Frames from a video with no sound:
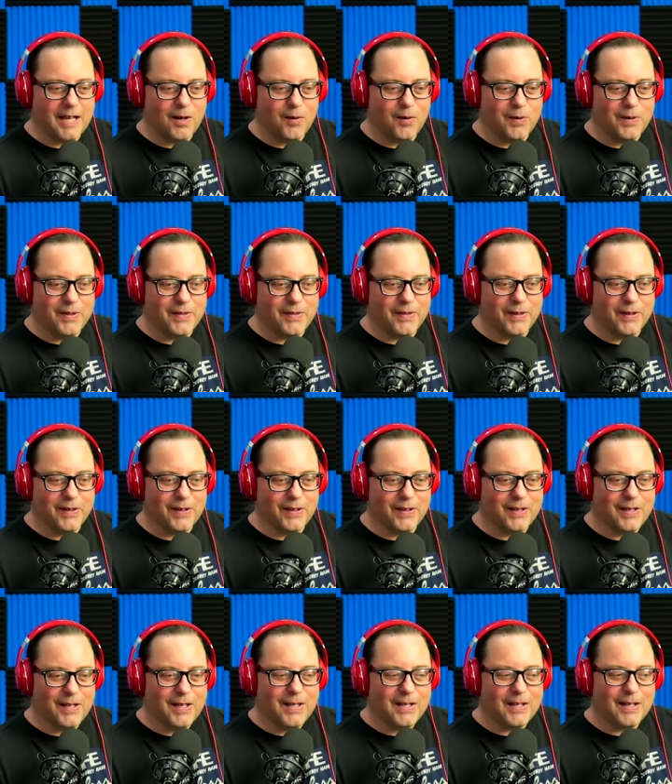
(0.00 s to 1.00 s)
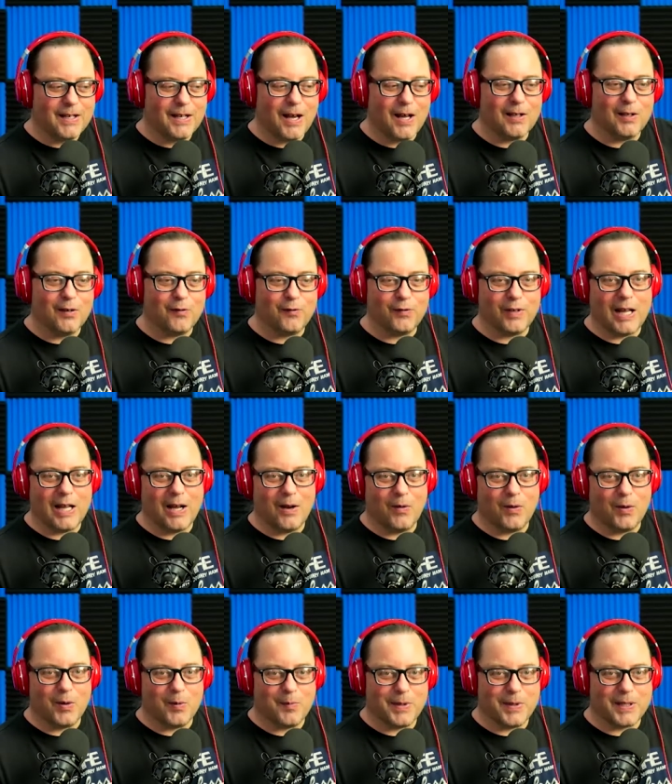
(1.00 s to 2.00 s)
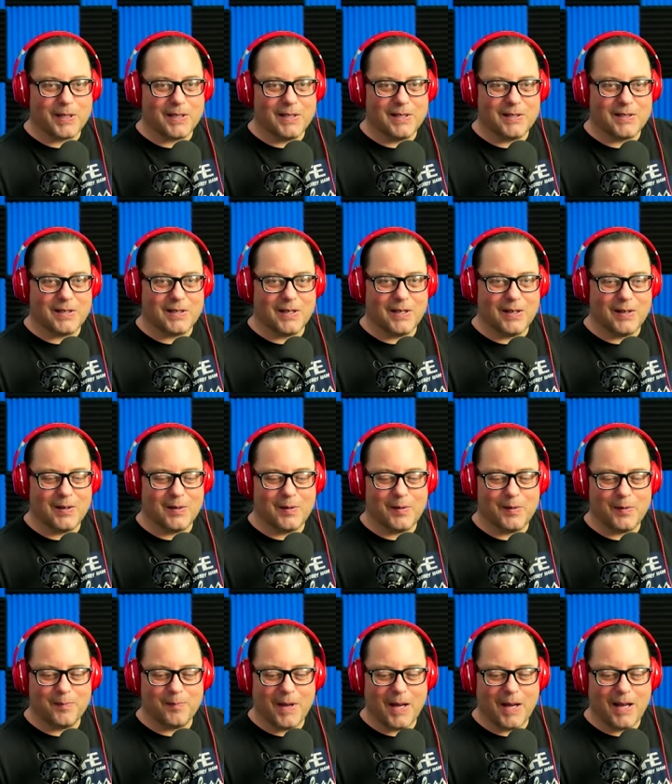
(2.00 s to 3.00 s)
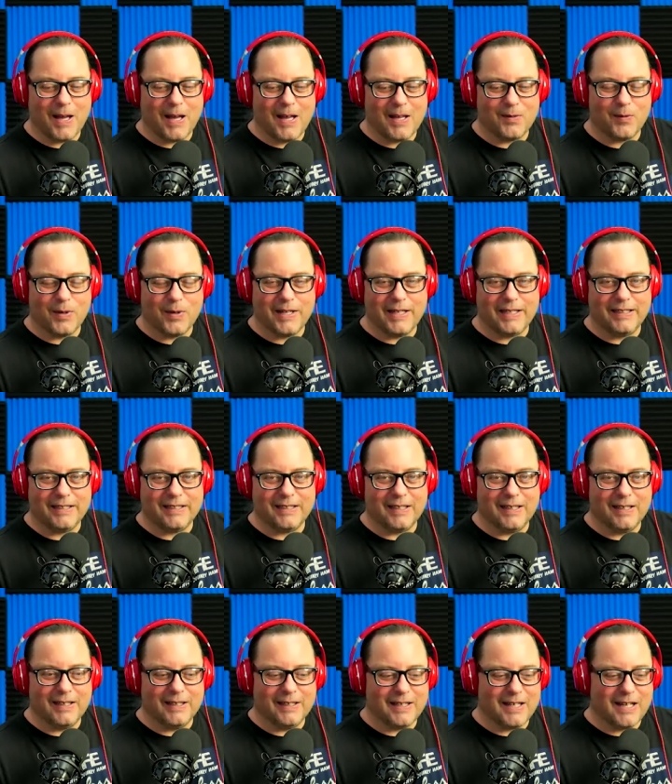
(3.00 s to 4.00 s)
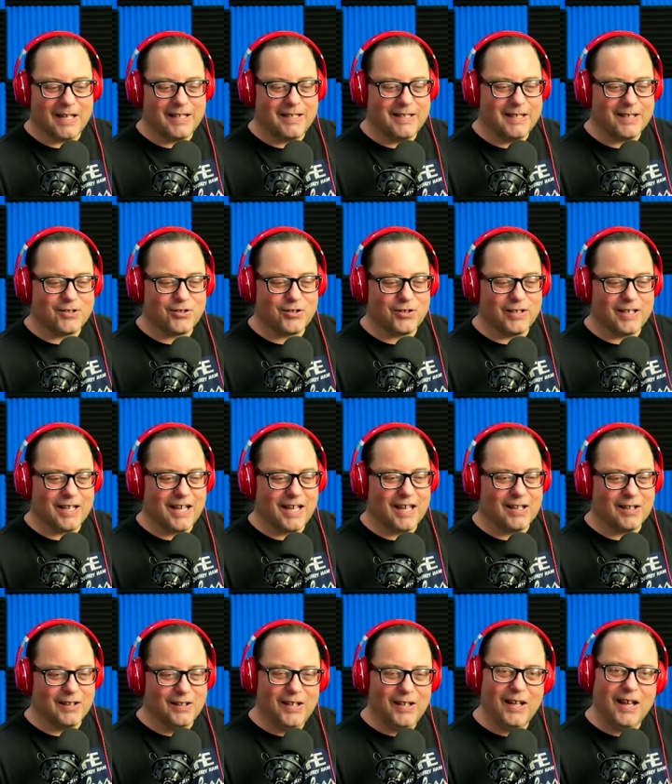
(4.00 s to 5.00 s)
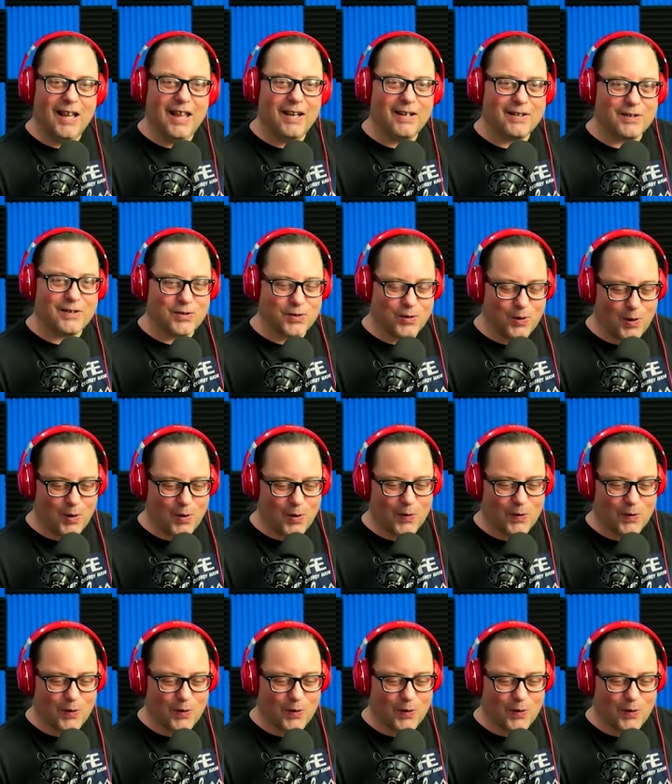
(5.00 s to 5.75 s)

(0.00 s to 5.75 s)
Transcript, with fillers: with uh, cauliflower yeah. because uh, my hot wing uh, addiction got a little out of control.